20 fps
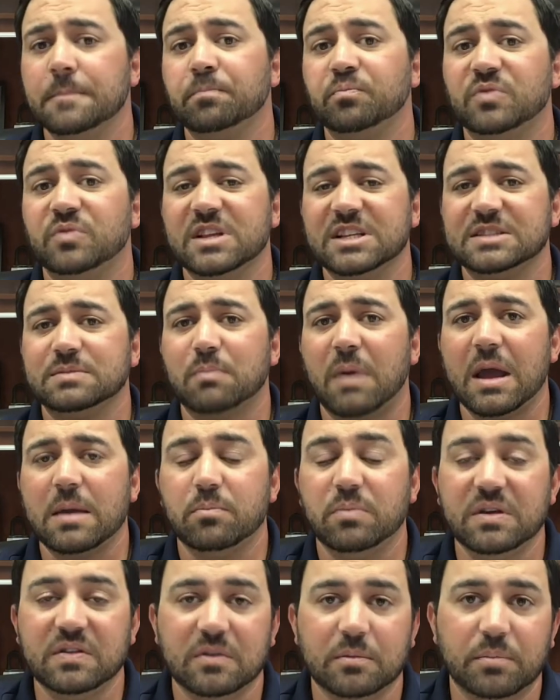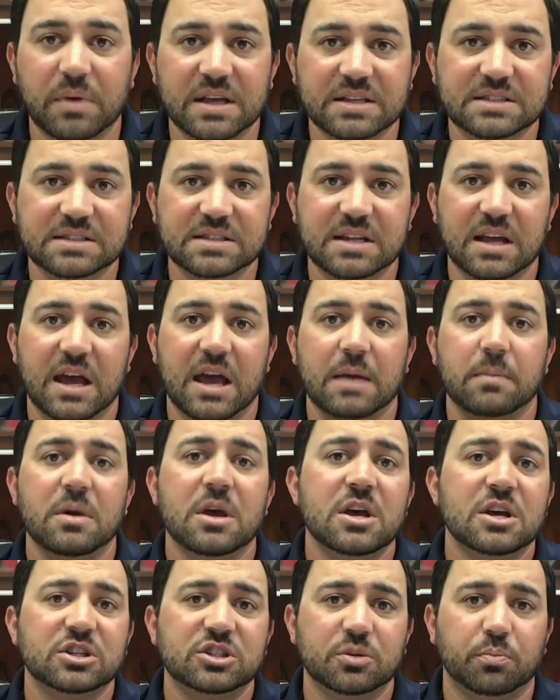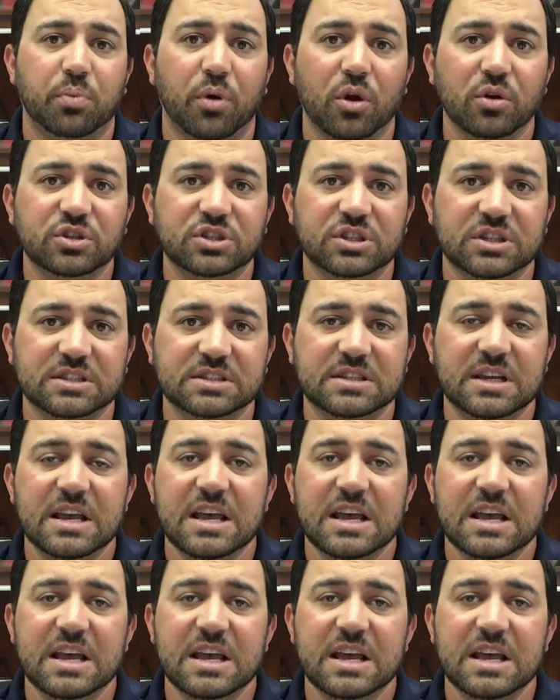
This might be the best time to purchase